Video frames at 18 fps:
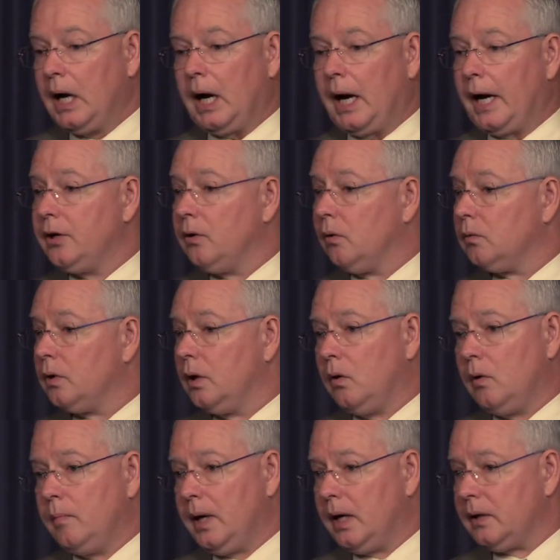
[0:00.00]
I don't
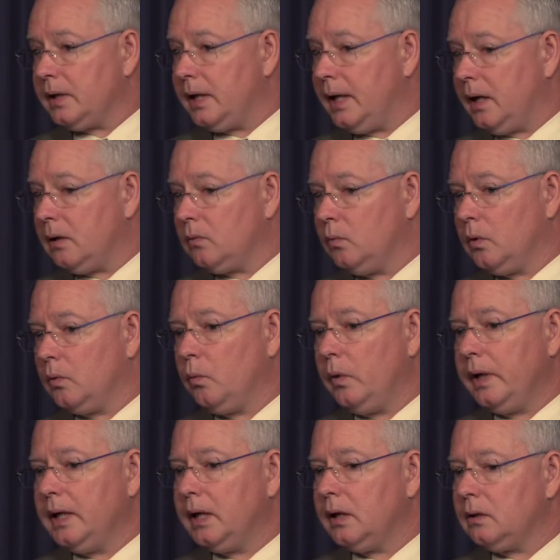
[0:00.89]
know about that. When
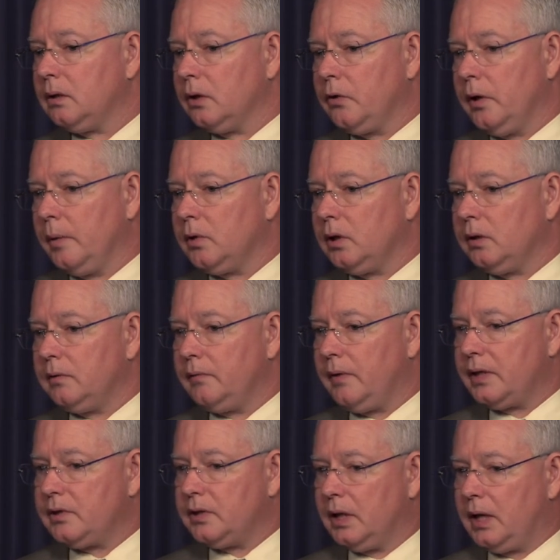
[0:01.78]
we get the criminal
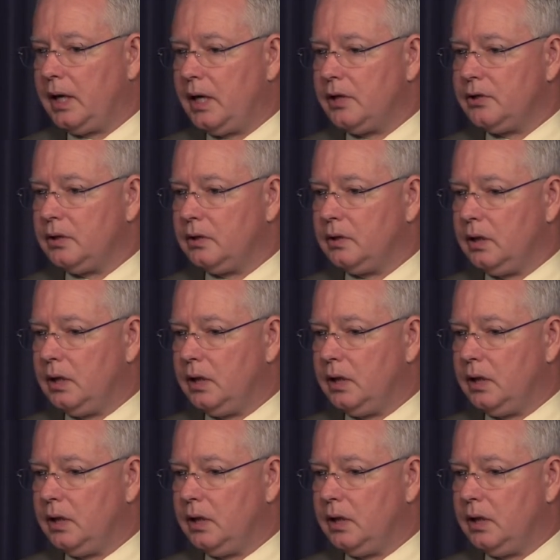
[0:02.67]
investigation,